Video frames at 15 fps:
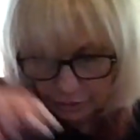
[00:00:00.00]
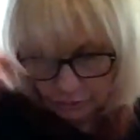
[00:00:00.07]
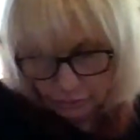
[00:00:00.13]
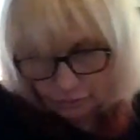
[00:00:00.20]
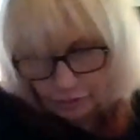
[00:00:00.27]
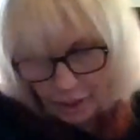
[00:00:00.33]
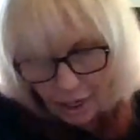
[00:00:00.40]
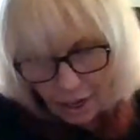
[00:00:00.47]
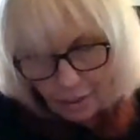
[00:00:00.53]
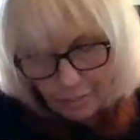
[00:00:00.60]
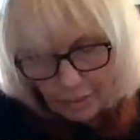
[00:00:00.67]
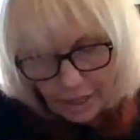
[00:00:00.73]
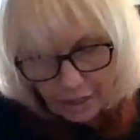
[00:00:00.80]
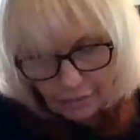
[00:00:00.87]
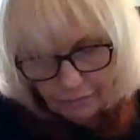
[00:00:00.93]
Do not
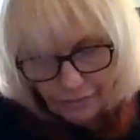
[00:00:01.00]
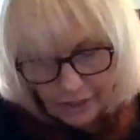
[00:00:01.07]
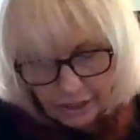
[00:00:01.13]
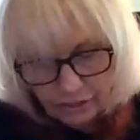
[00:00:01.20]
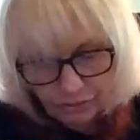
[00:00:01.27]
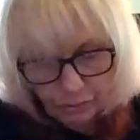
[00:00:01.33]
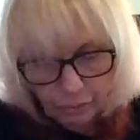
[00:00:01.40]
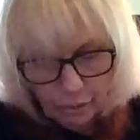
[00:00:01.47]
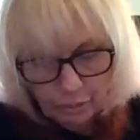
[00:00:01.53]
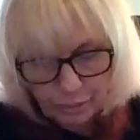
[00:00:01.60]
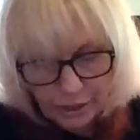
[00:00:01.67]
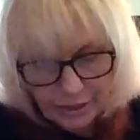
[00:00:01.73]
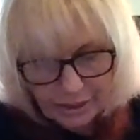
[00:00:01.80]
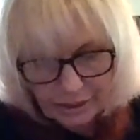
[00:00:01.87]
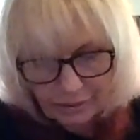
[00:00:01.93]
manifest from a
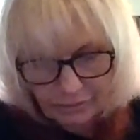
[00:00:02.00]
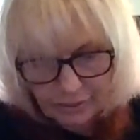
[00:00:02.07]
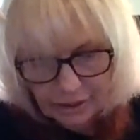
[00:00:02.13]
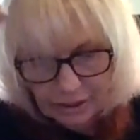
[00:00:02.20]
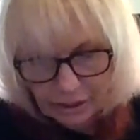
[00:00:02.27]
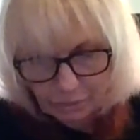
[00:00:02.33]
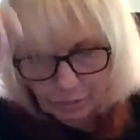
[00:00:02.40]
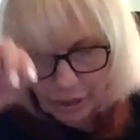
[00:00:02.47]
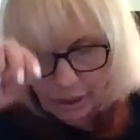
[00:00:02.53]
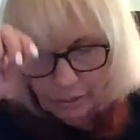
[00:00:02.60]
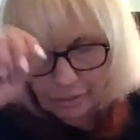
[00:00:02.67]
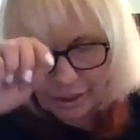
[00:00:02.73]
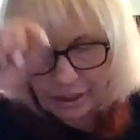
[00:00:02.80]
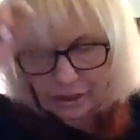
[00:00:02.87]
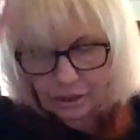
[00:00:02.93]
place of despair,
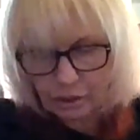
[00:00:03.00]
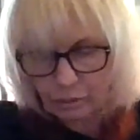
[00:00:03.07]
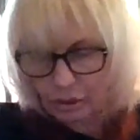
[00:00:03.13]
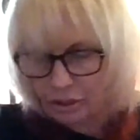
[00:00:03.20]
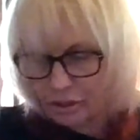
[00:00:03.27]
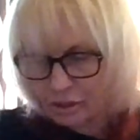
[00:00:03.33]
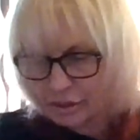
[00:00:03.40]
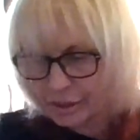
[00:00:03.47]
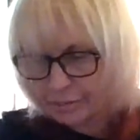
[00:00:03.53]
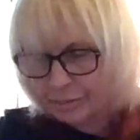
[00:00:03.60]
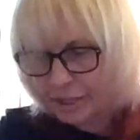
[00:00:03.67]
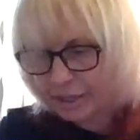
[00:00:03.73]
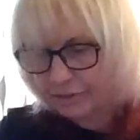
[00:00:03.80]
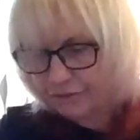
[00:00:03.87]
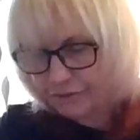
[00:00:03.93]
because you will only
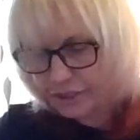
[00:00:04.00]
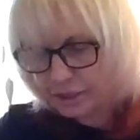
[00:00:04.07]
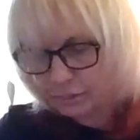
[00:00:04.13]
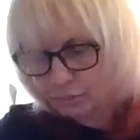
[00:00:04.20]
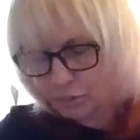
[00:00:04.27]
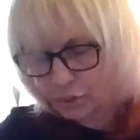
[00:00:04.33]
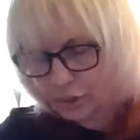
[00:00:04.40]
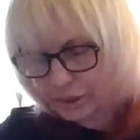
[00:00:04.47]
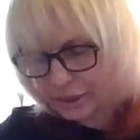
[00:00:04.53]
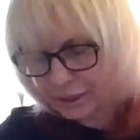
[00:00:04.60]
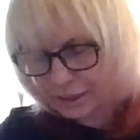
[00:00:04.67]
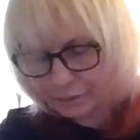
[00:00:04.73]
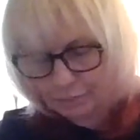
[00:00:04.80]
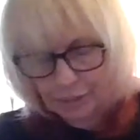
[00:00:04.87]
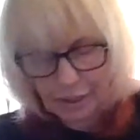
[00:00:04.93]
manifest more
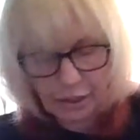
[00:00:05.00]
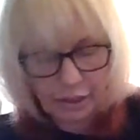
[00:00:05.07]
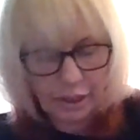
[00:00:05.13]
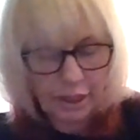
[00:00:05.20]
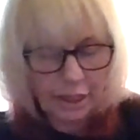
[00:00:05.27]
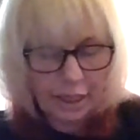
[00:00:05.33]
despair.